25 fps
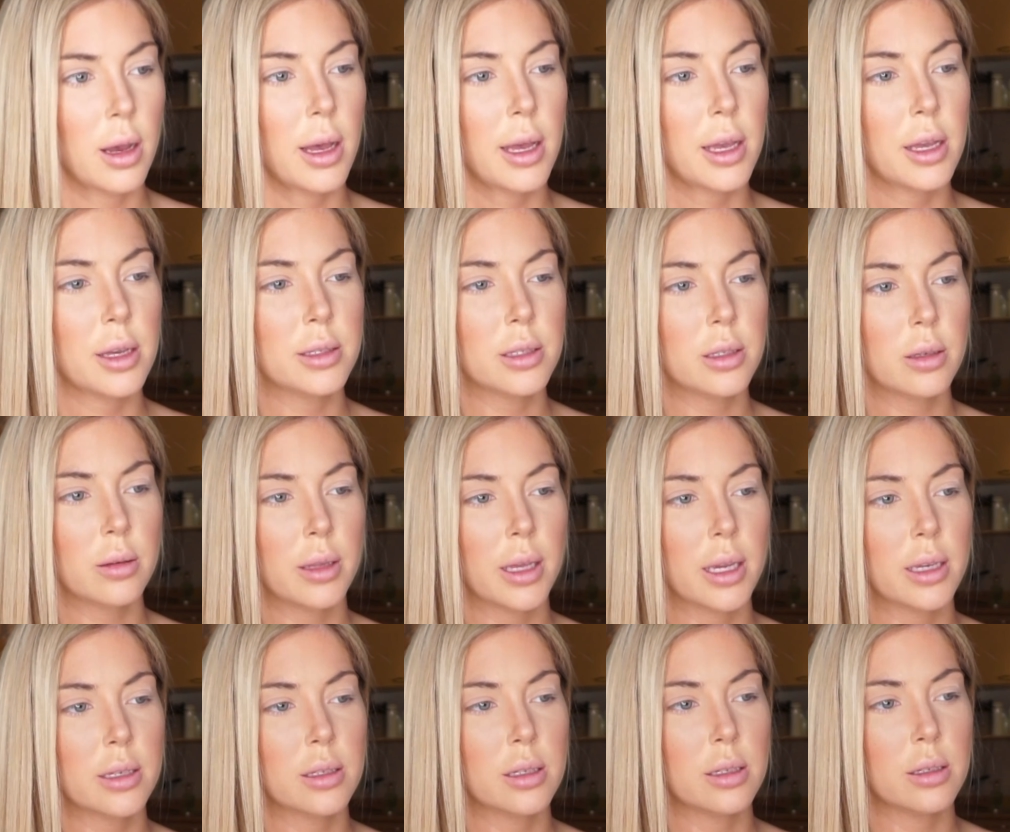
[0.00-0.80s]
I also
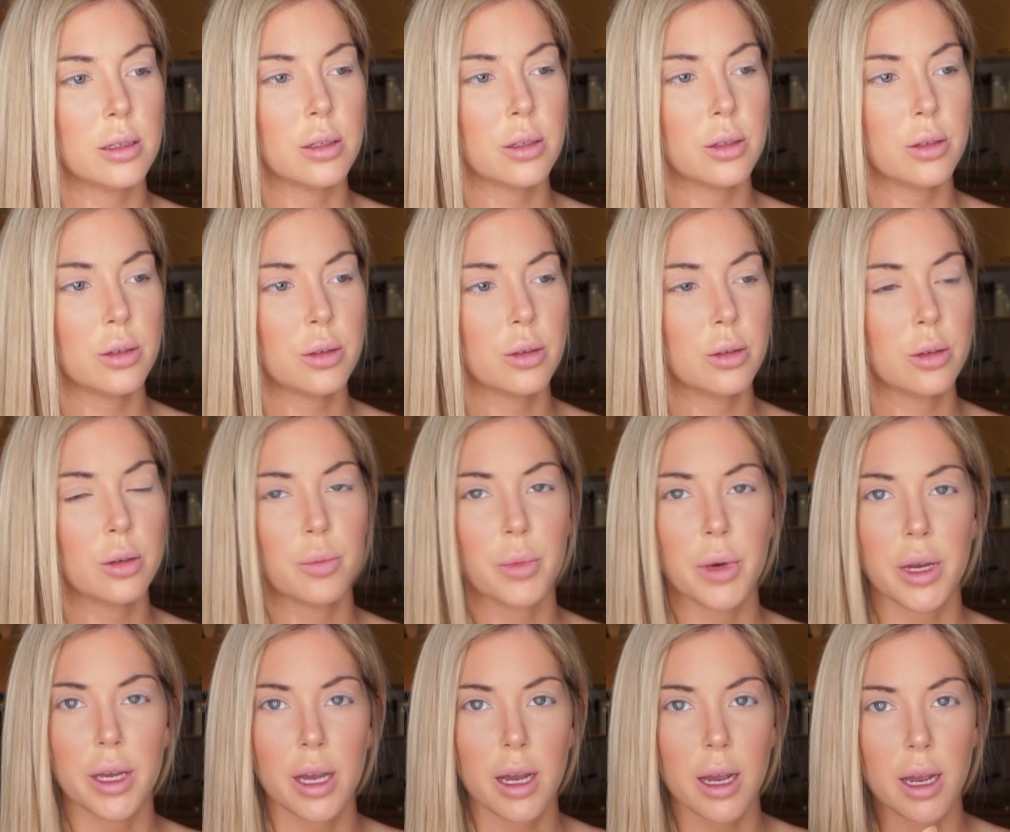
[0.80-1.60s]
like to do
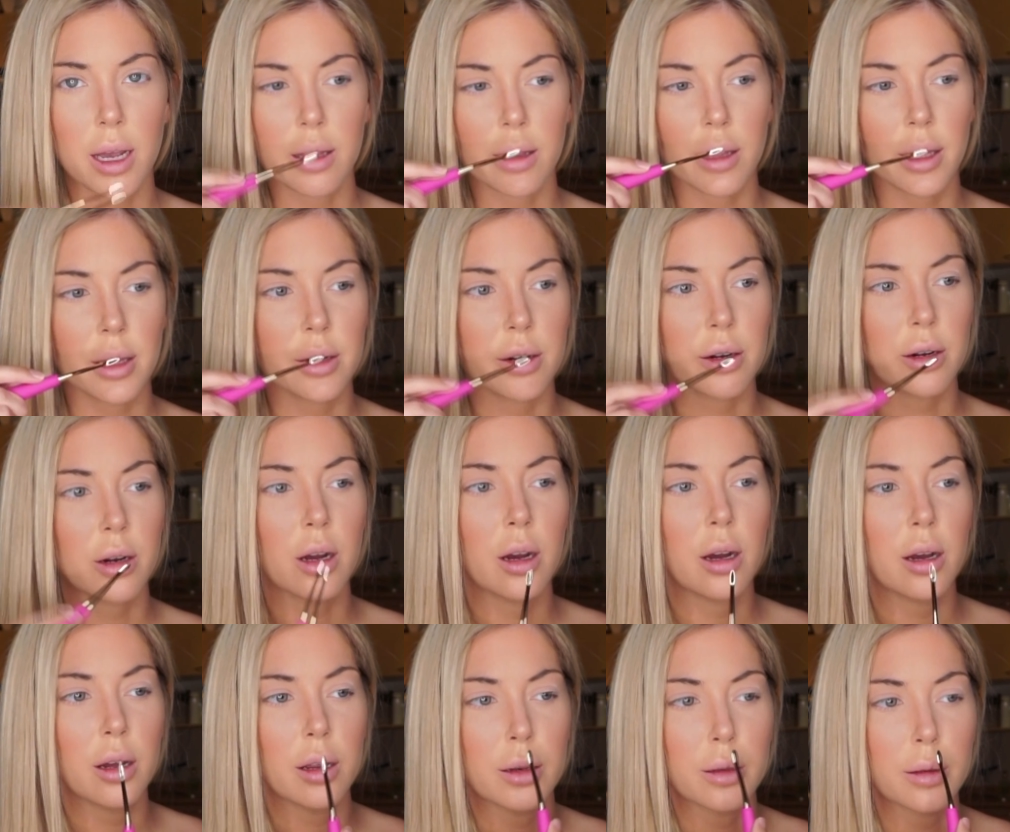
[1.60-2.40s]
my highlighter
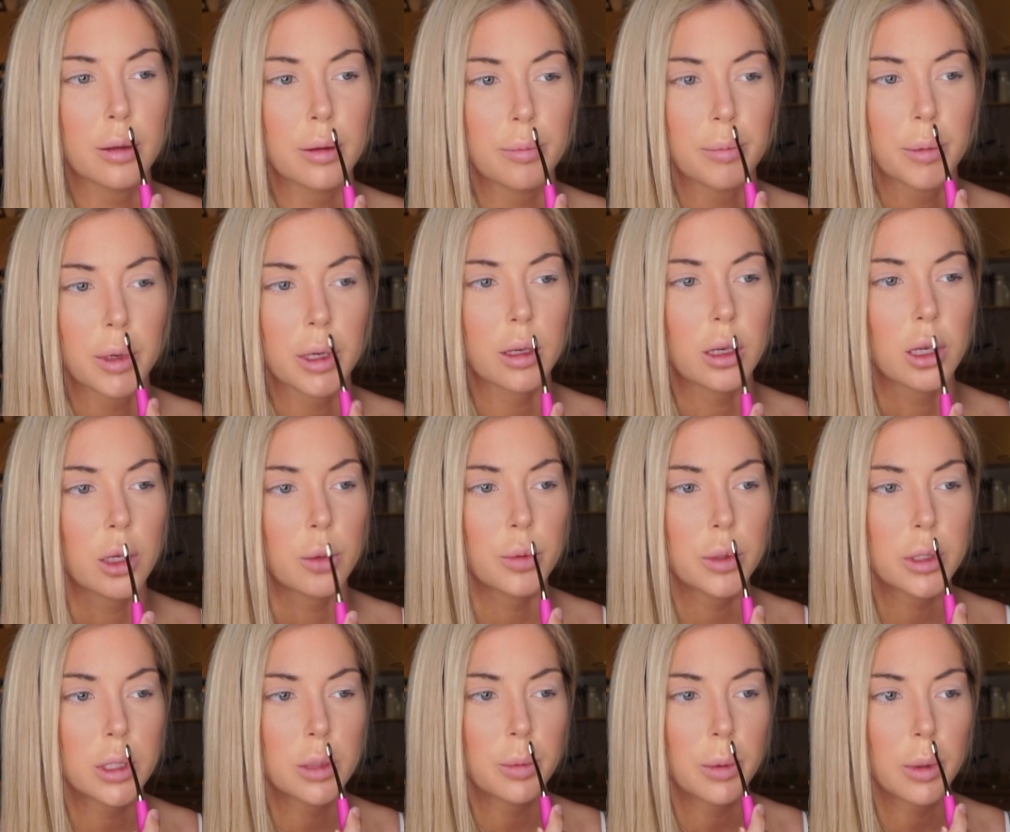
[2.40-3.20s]
on my
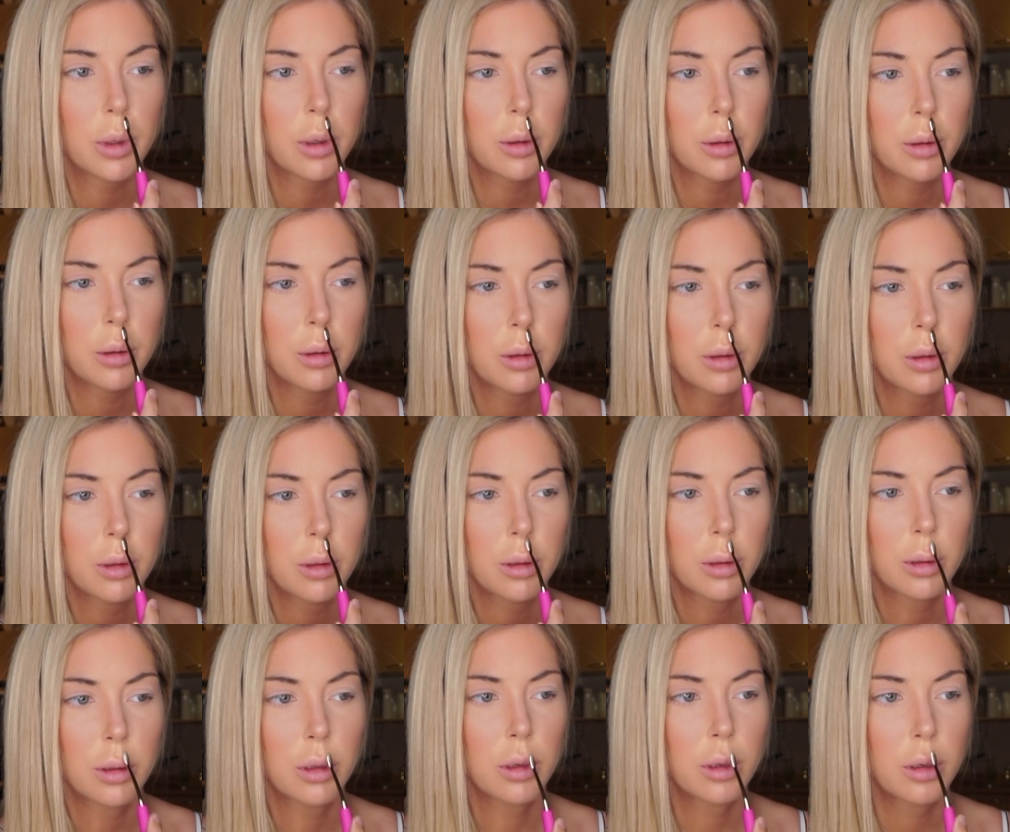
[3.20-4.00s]
Cupid's bow,
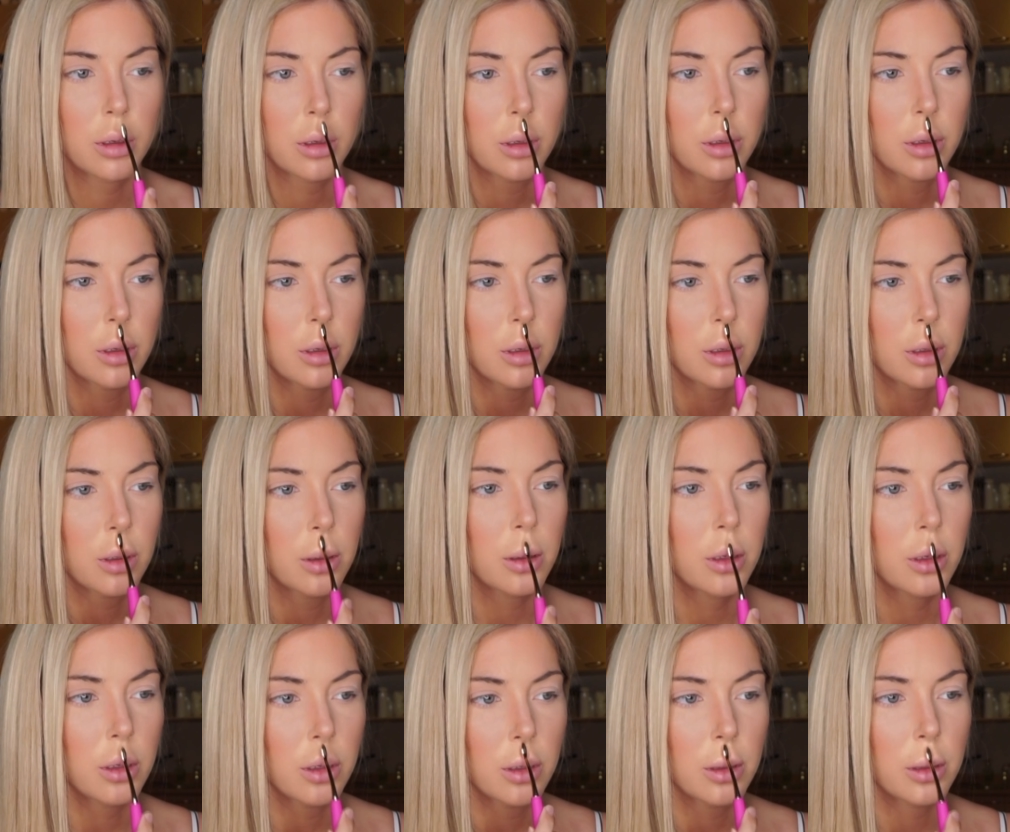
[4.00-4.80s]

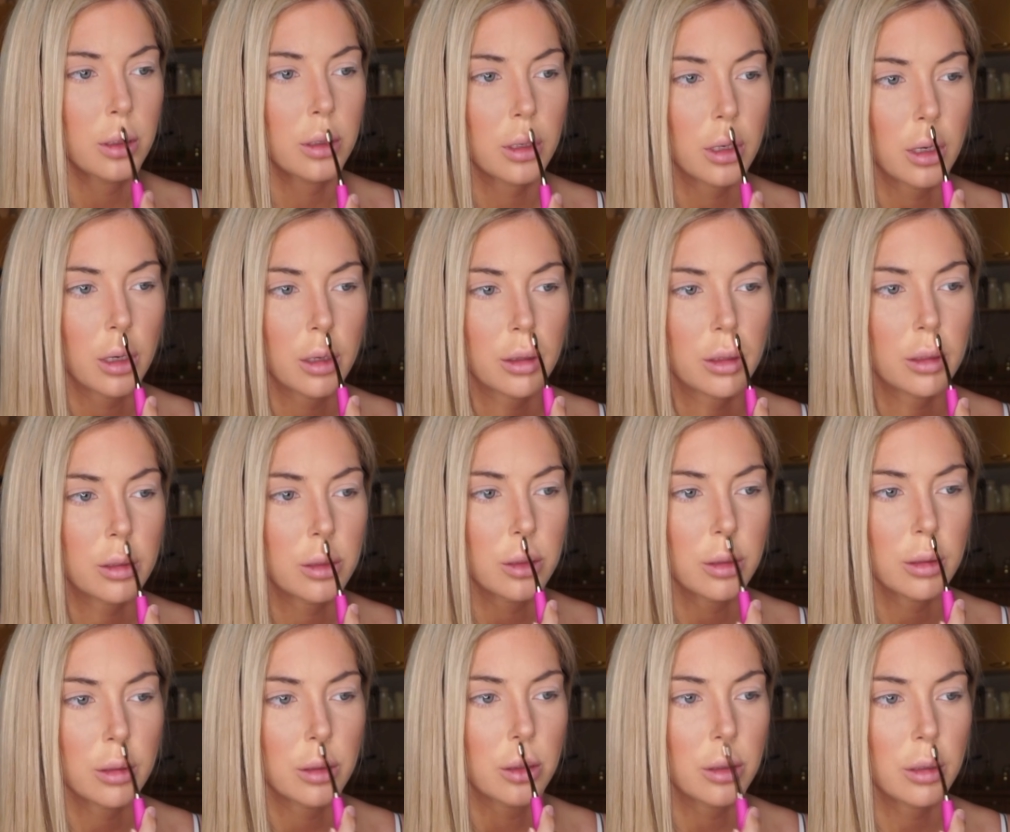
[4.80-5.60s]
down the
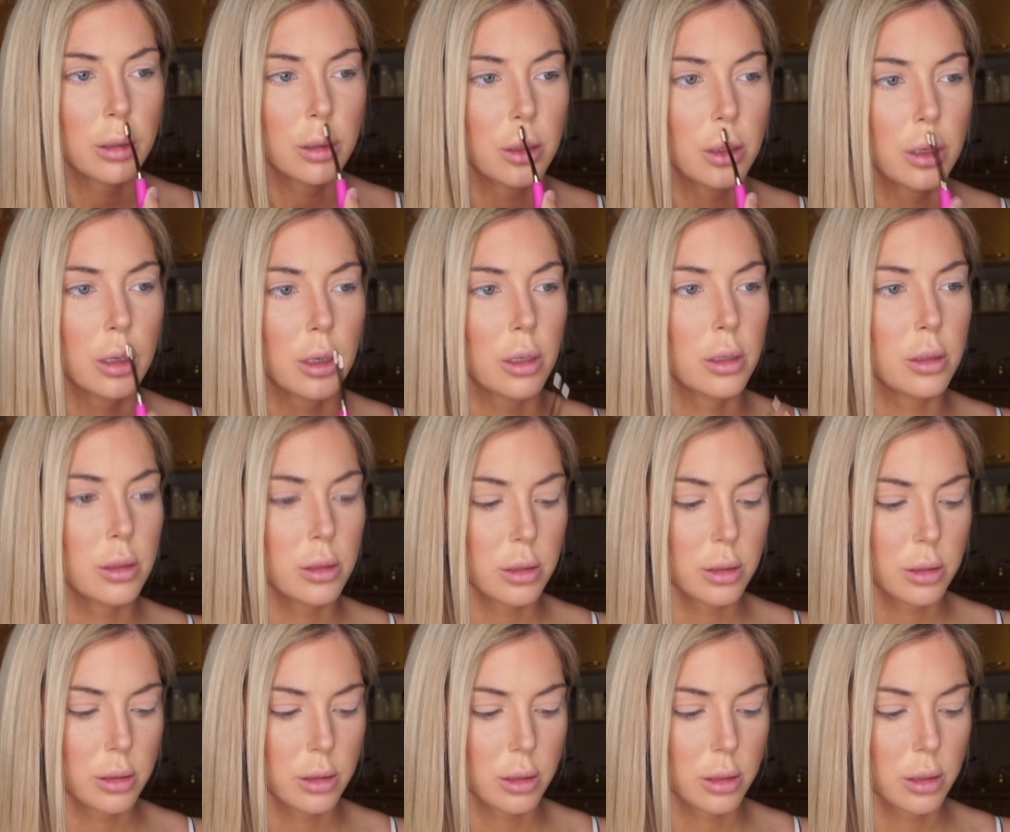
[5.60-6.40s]
two little
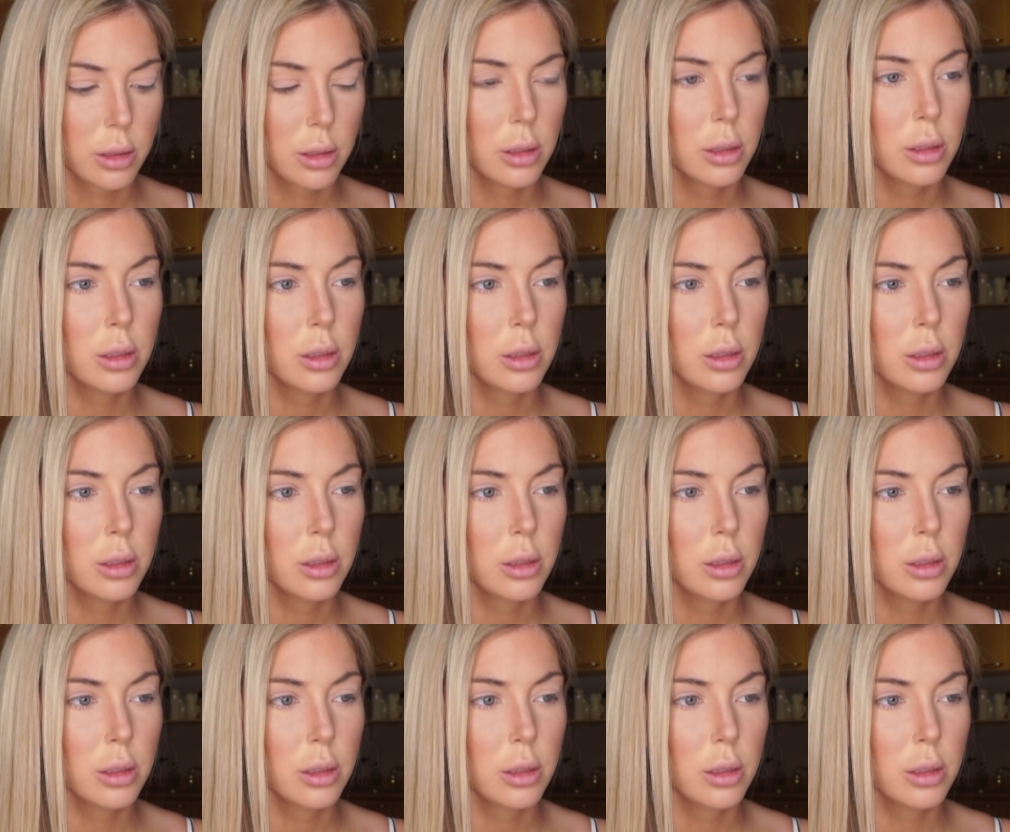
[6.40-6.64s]
lines.